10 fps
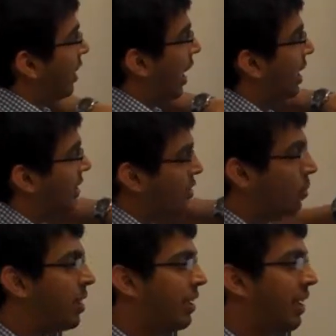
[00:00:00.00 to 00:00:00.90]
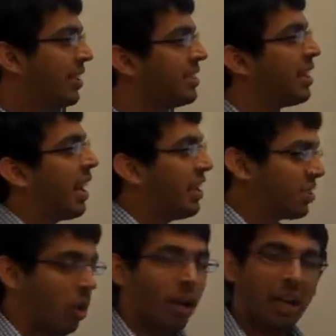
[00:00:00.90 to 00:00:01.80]
I'll assume that the listener has
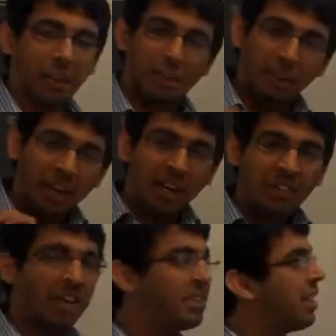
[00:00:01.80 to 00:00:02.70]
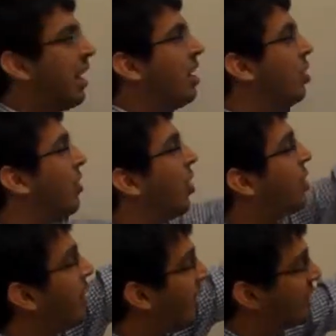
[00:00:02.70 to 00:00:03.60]
got a brief understanding of how the
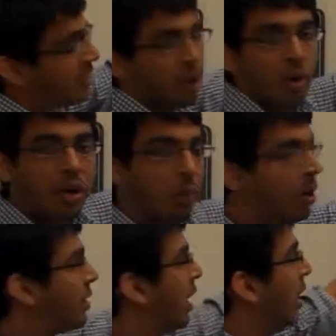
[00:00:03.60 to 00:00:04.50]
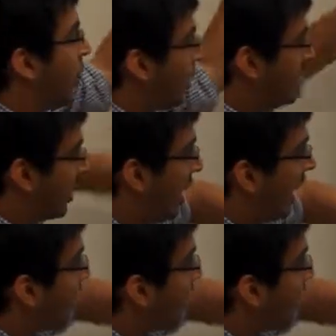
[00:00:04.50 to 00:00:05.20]
TRELLIS encoding works, but still I'll